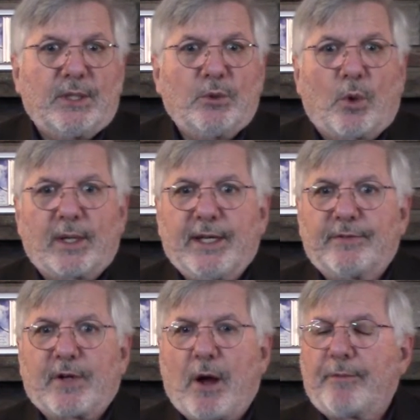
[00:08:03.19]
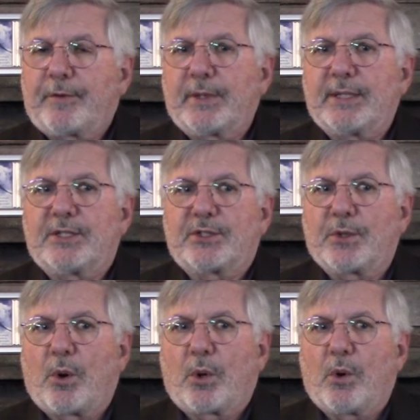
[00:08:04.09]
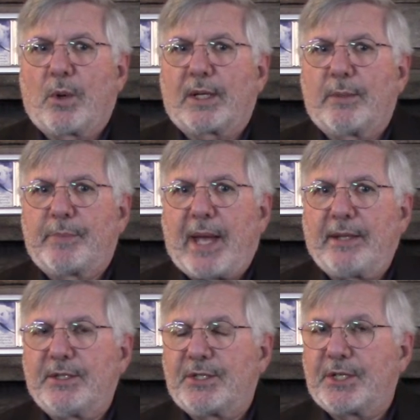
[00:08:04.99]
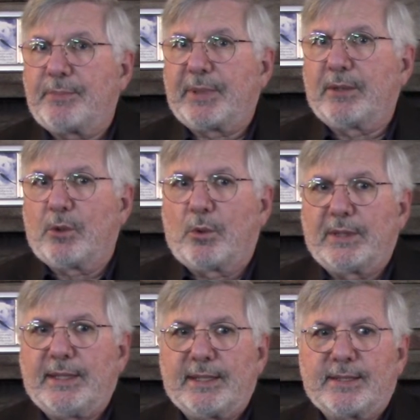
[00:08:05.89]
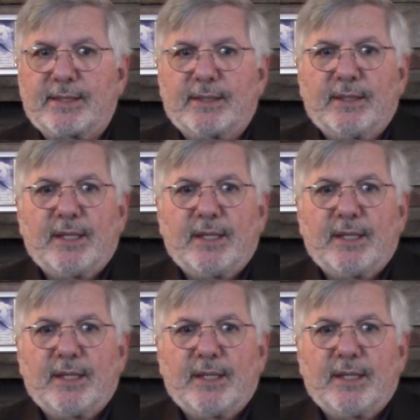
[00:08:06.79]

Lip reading: nor give comfort in sorrow or companionship in loneliness.